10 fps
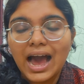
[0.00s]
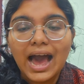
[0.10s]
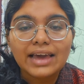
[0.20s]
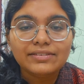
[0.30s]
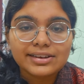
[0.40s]

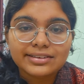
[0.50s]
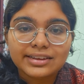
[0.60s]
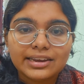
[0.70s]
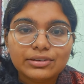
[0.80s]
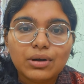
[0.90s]
I will tell
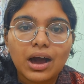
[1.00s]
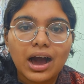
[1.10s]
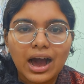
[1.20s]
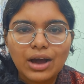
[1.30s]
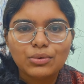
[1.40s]
you
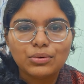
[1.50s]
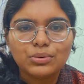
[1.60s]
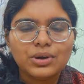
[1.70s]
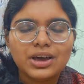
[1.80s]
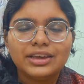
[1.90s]
how
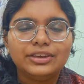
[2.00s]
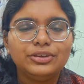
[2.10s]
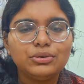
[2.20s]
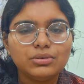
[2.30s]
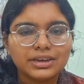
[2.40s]

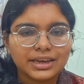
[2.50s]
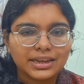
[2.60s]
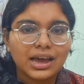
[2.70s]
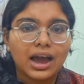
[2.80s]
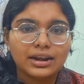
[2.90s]
you
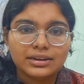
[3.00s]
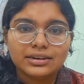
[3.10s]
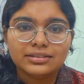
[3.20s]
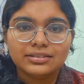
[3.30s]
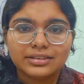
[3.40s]
can
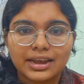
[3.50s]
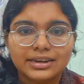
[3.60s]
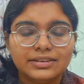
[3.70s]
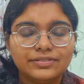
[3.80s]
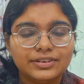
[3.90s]
understand
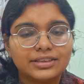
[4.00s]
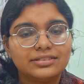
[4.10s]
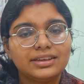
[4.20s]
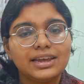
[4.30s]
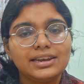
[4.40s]
if
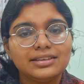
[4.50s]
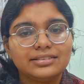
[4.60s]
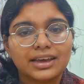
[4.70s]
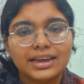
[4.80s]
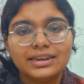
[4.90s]
textile
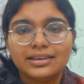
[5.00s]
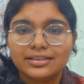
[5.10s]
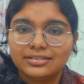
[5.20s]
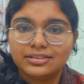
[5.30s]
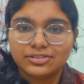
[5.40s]
design
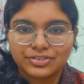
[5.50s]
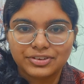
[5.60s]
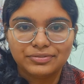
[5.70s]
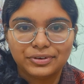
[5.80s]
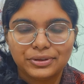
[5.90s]
is the stream
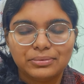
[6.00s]
for you.